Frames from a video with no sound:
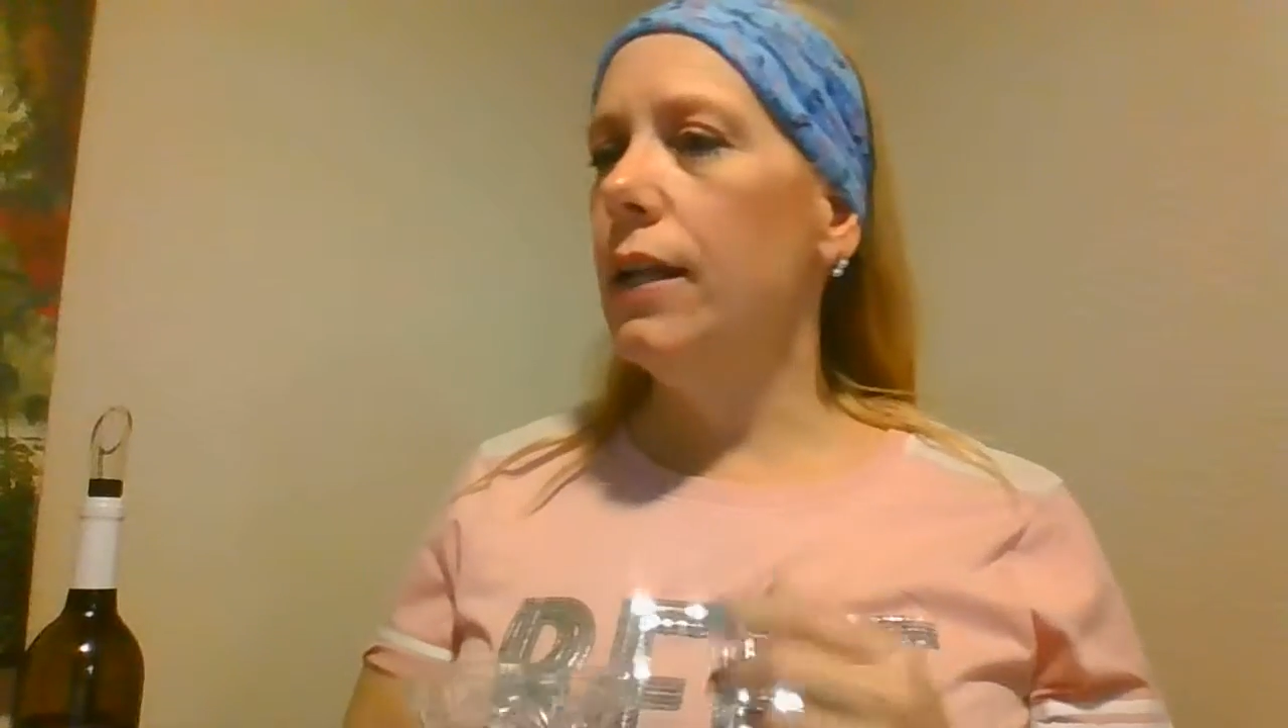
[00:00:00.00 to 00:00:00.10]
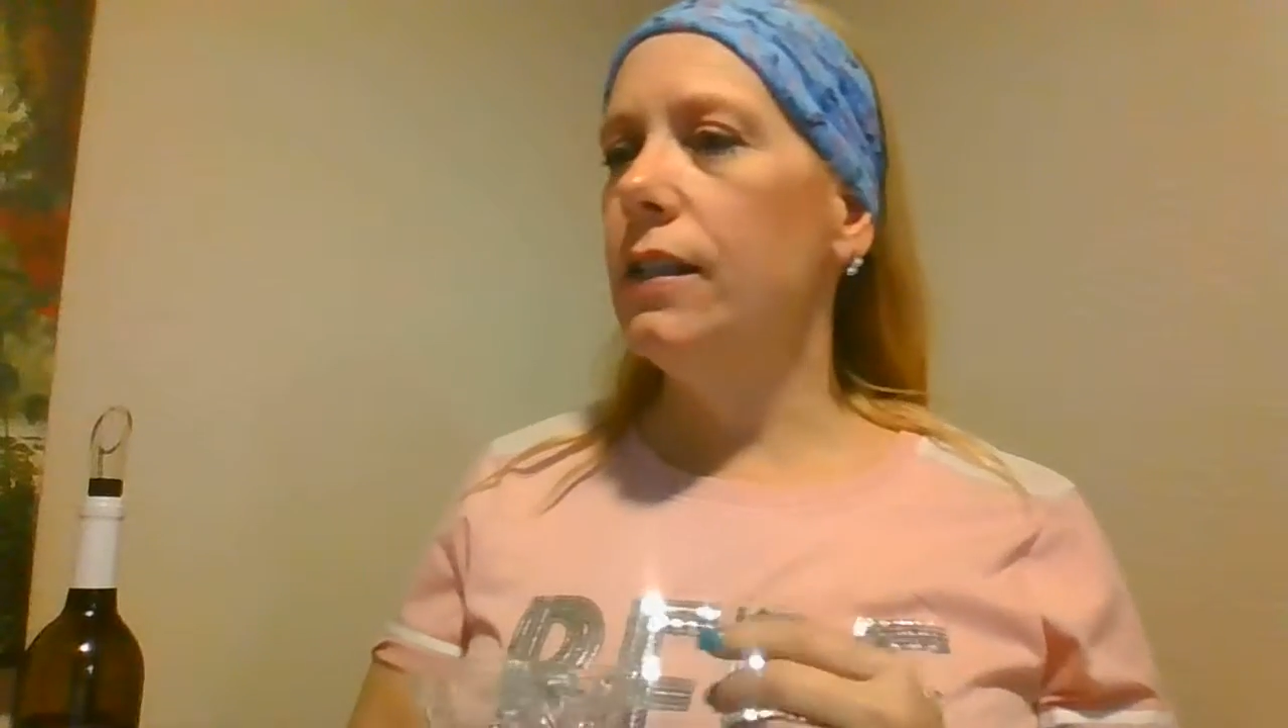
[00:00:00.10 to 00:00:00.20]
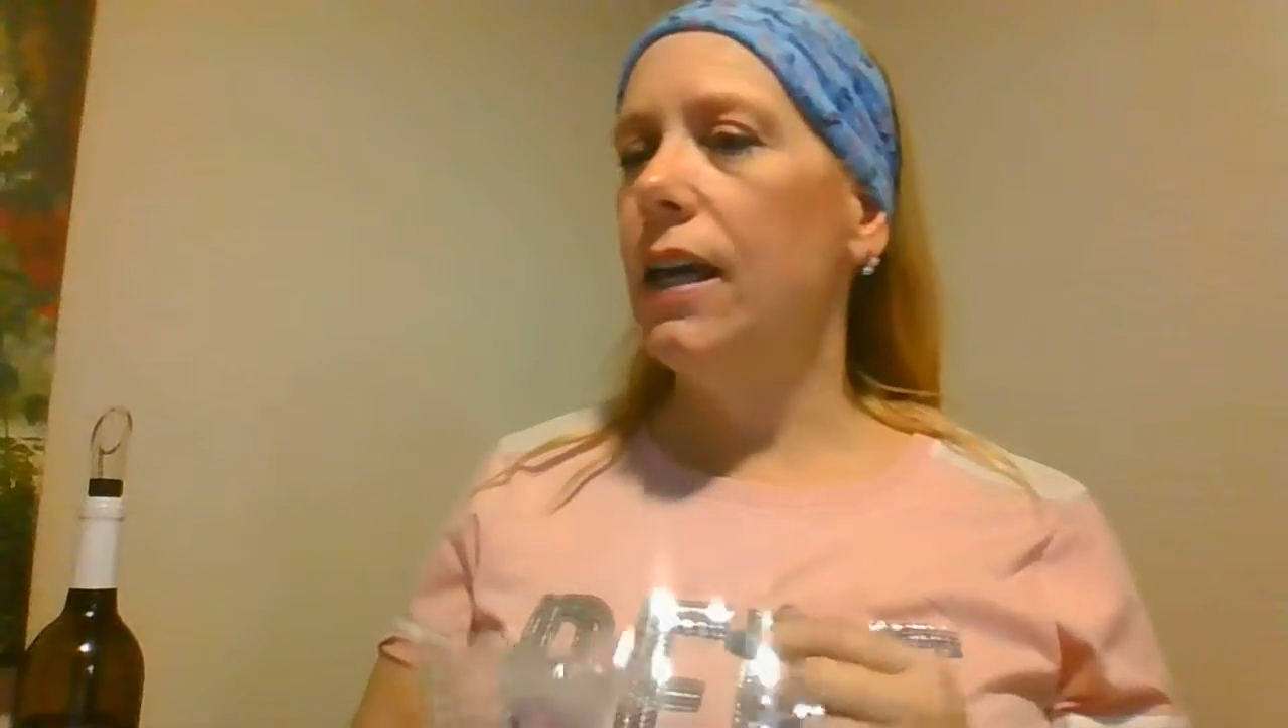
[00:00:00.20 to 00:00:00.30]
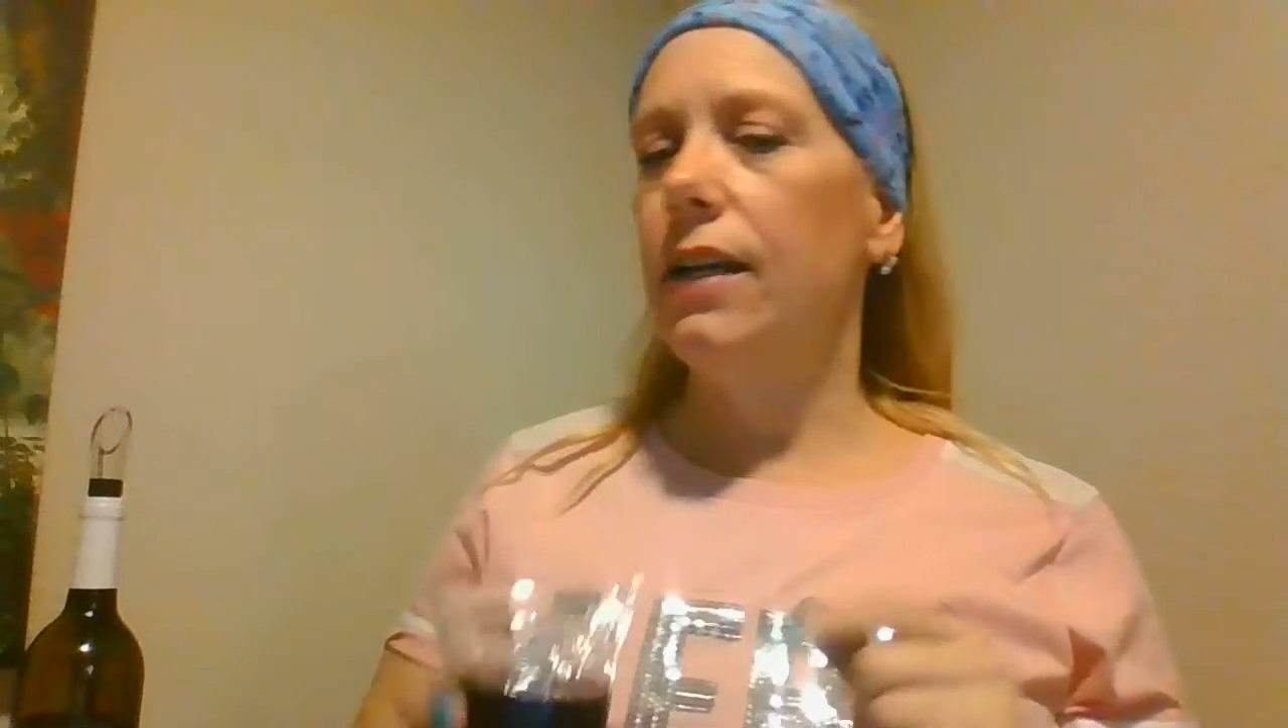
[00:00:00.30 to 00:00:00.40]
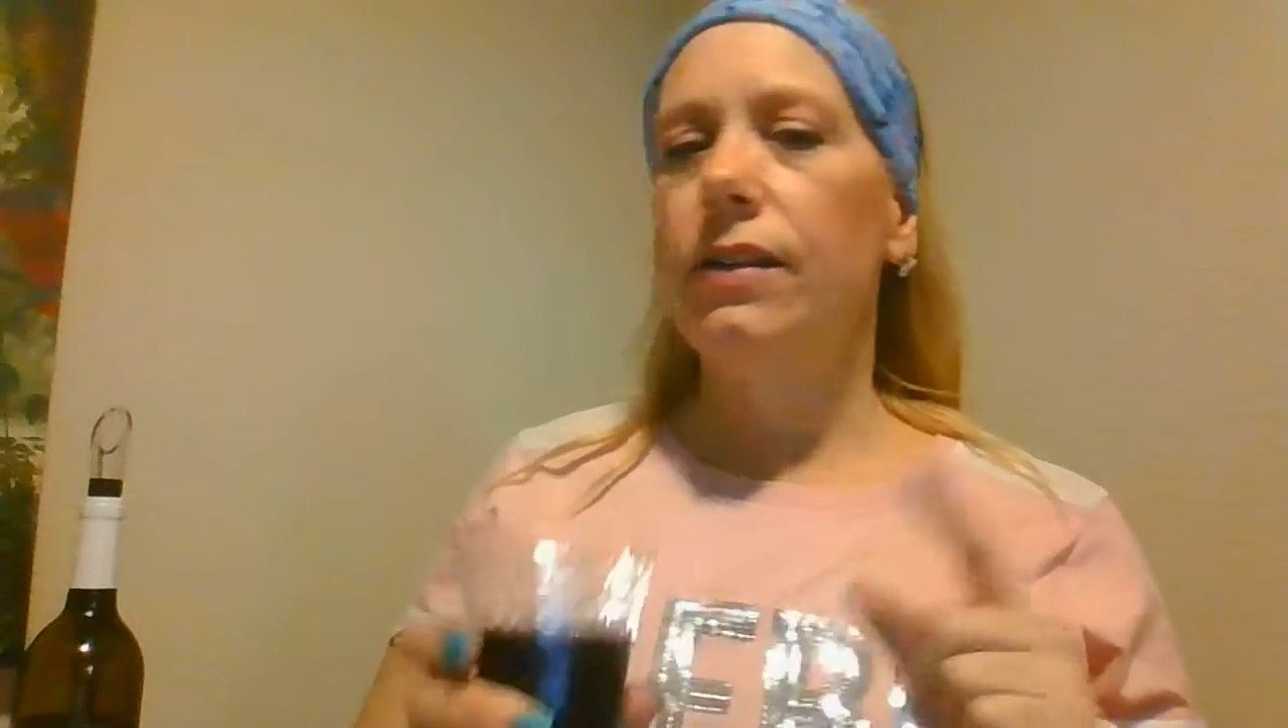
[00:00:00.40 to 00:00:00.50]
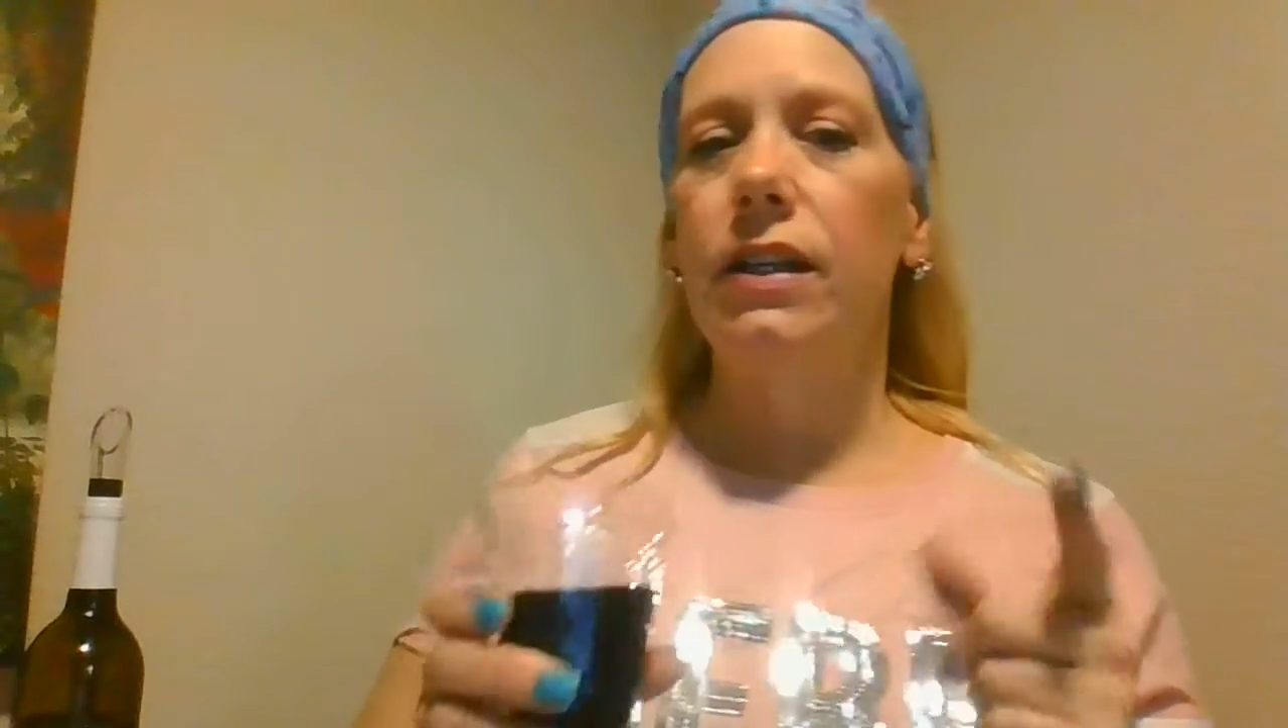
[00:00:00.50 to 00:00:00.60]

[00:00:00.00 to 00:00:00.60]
and taste.